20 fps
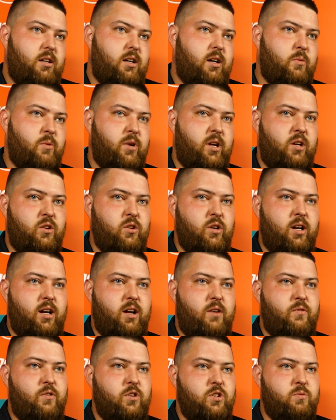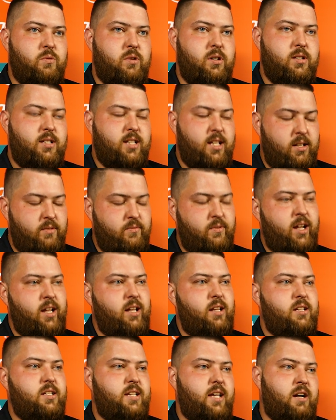And when I do get that first one, it's like,
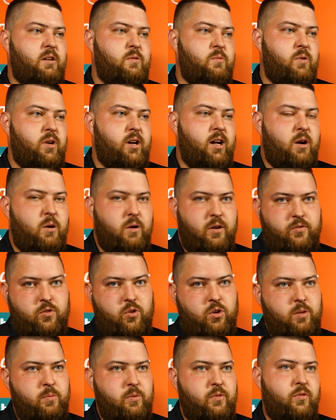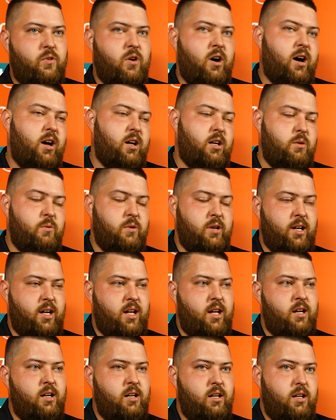right, second one now. I've done it before, I can do it
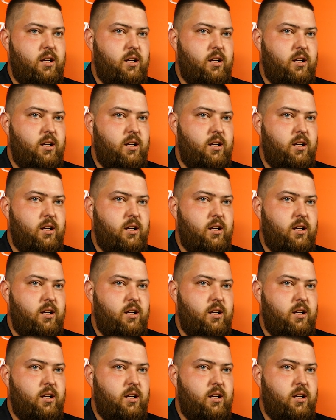again.